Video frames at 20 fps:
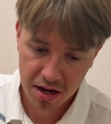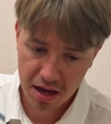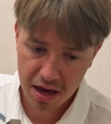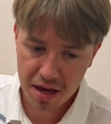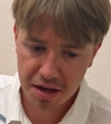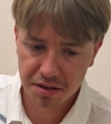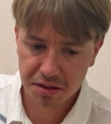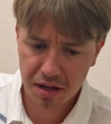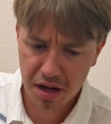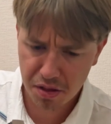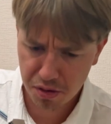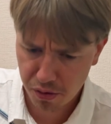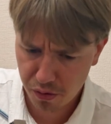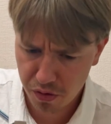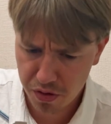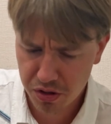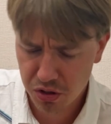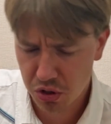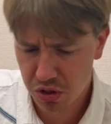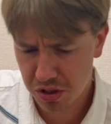And I
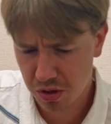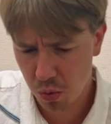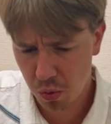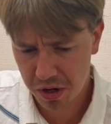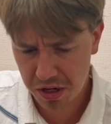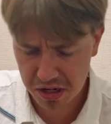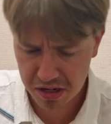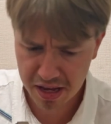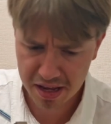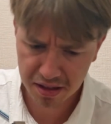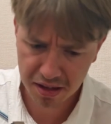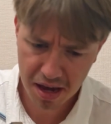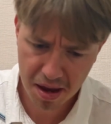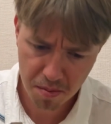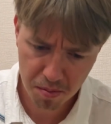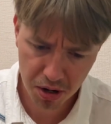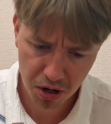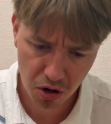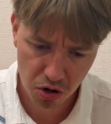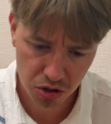thought this is a winning
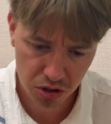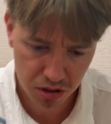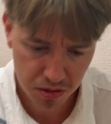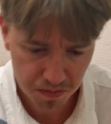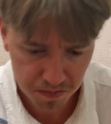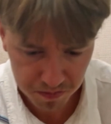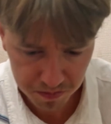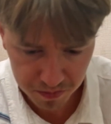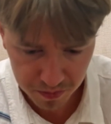endgame because